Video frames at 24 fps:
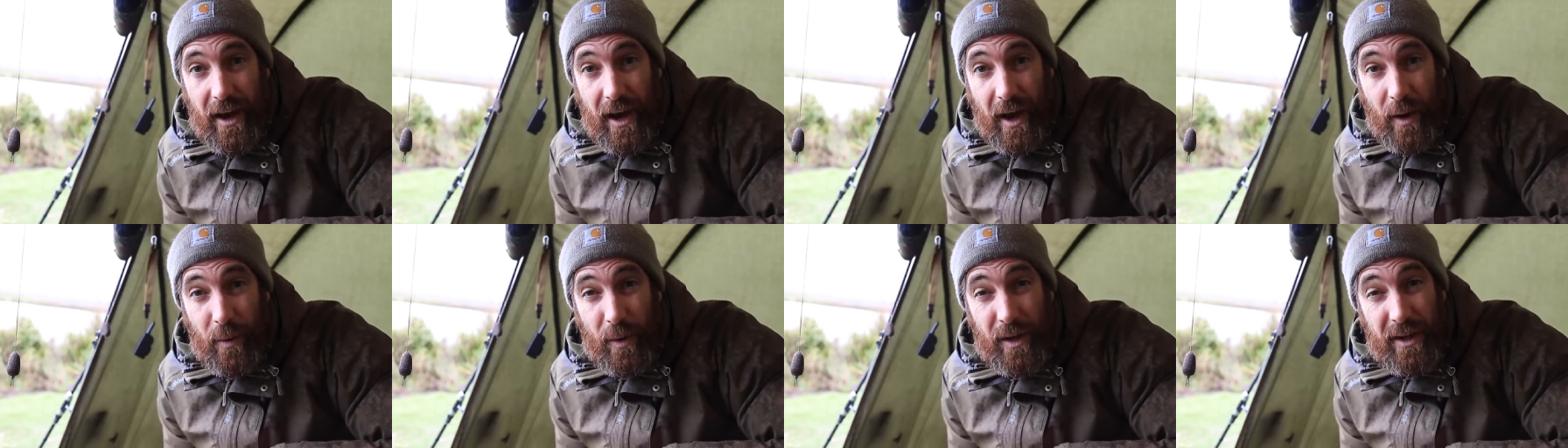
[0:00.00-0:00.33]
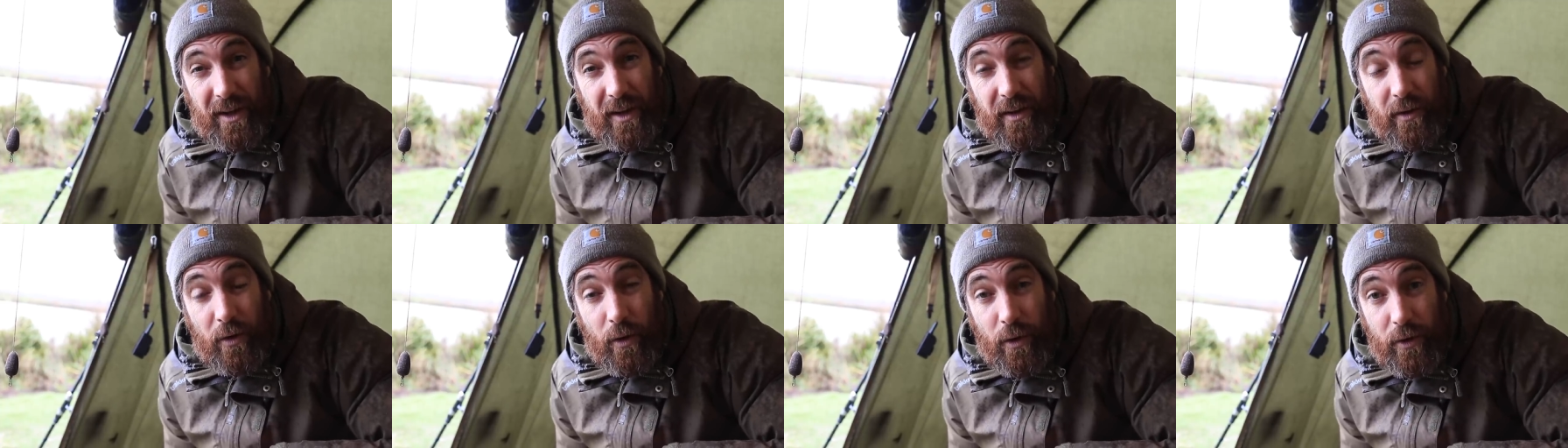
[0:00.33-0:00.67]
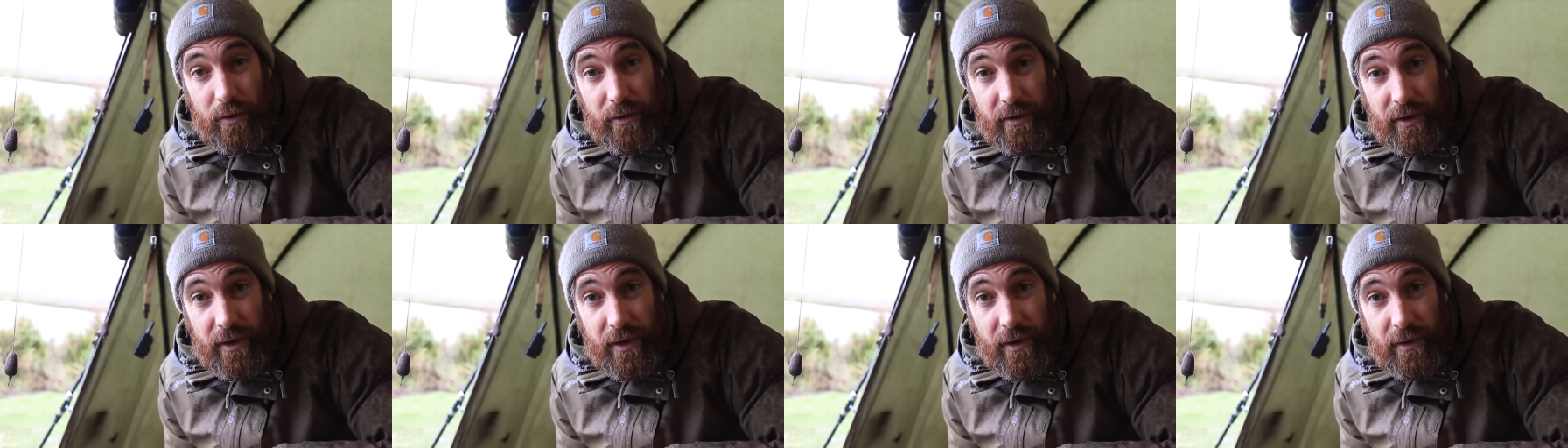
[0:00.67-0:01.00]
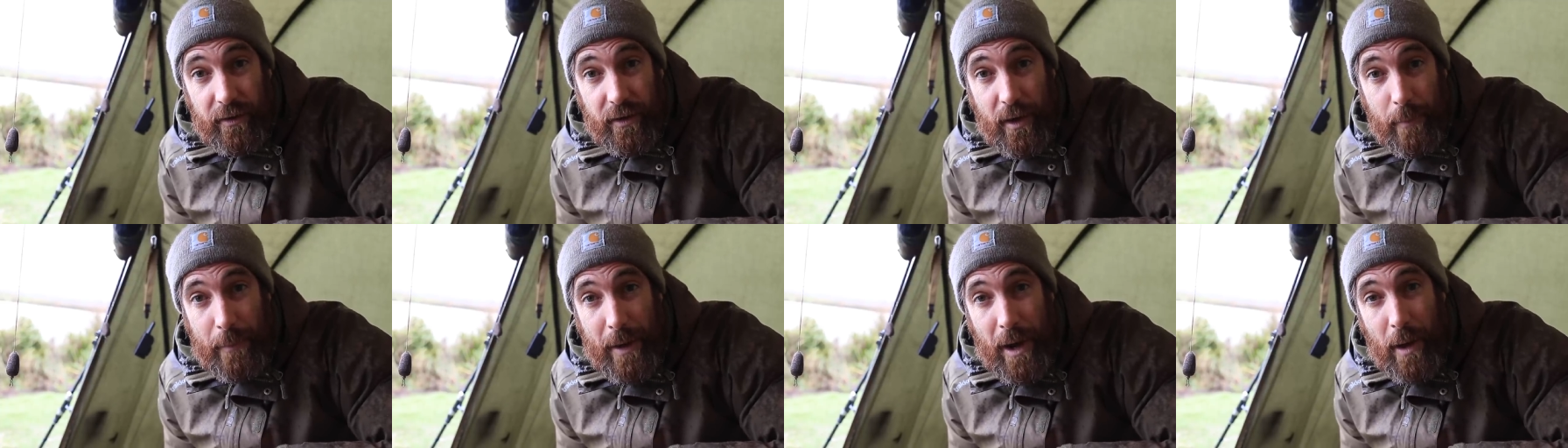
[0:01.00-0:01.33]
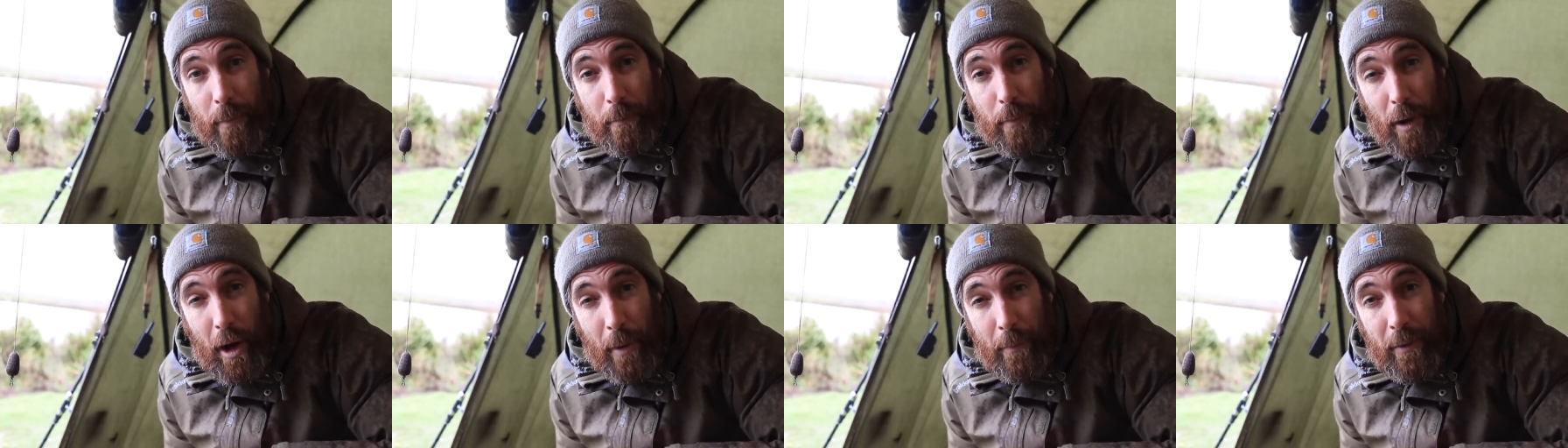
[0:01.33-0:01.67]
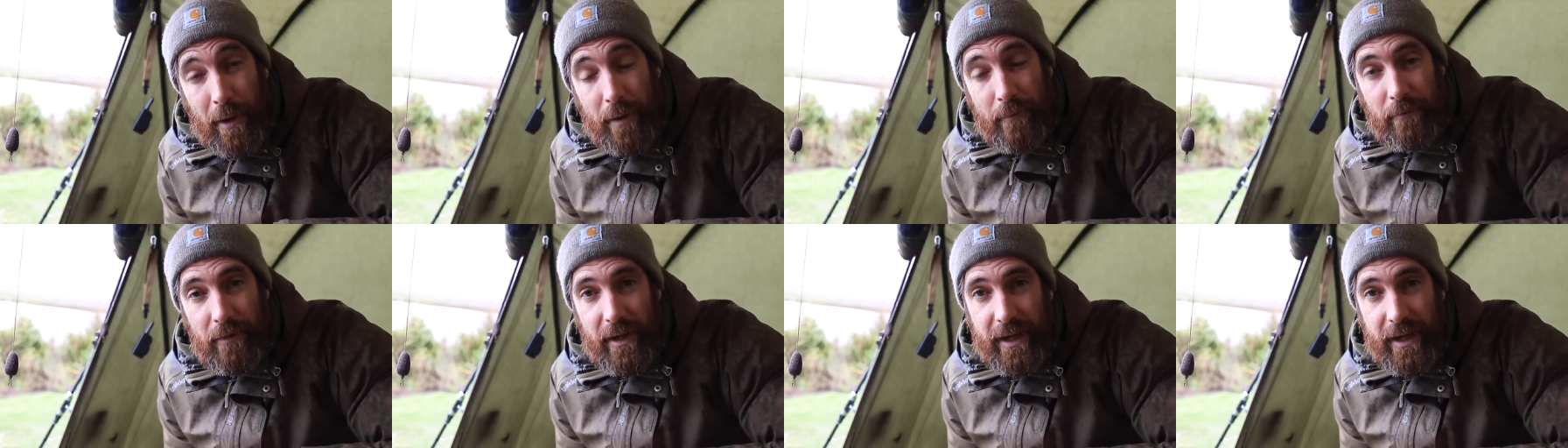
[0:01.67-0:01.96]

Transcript: I wanted to talk to you about pop-up